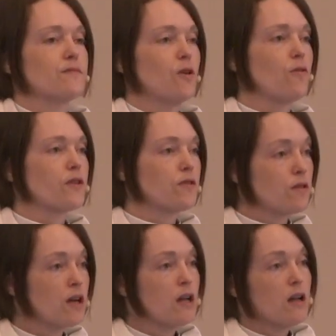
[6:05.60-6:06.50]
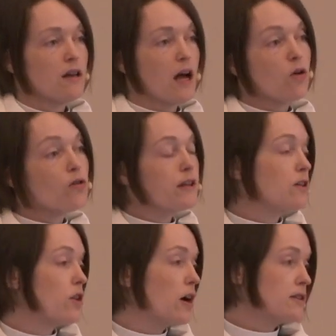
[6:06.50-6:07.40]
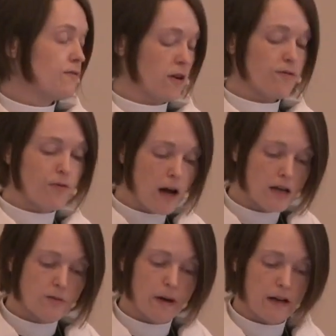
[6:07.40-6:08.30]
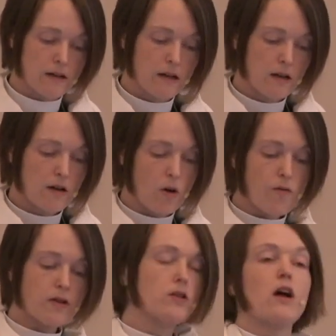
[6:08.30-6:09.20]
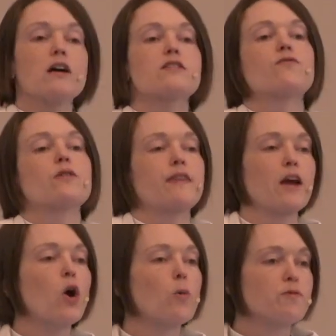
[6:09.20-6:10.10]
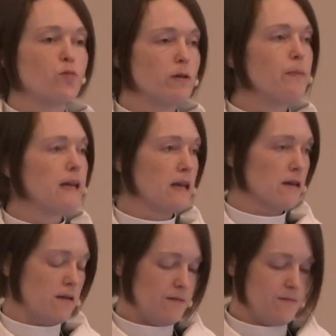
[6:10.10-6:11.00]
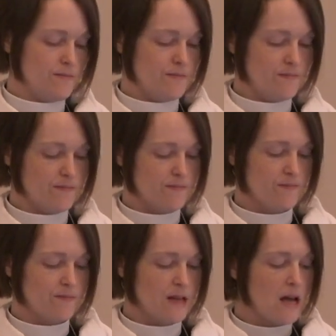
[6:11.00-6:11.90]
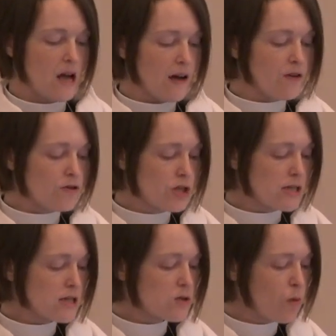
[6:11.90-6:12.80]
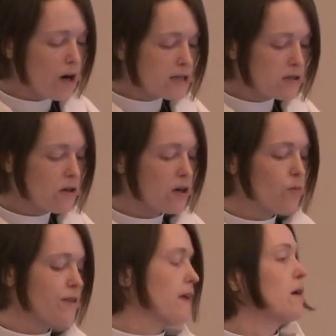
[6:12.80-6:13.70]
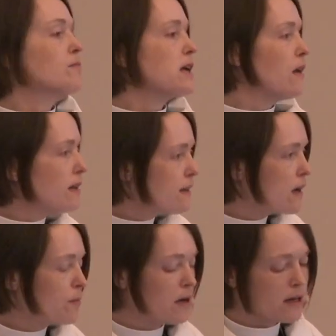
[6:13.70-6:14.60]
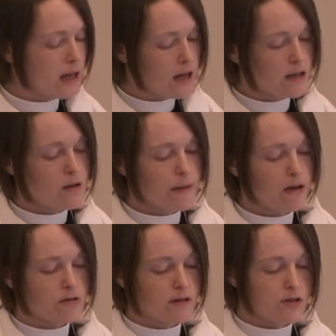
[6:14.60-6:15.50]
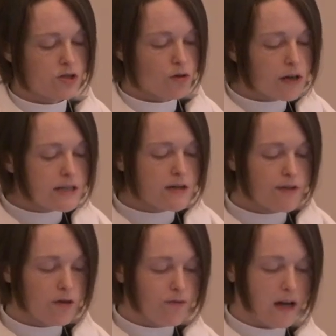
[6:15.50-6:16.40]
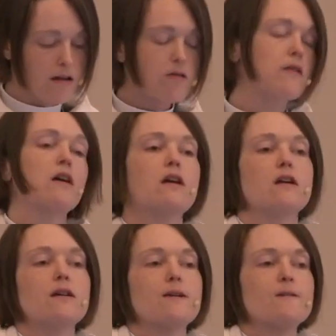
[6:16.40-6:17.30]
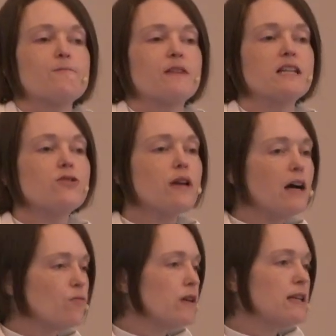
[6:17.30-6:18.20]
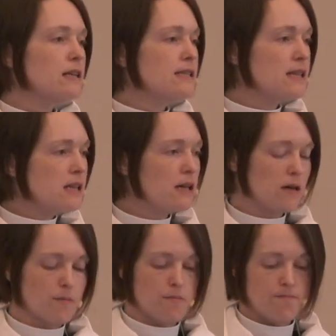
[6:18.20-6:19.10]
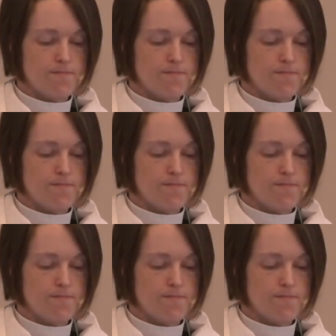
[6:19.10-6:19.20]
over not only the loss of their friend, but over the loss of what they hoped would be. And though Jesus walks along with them, telling them again about the stories of their faith, they do not really see him.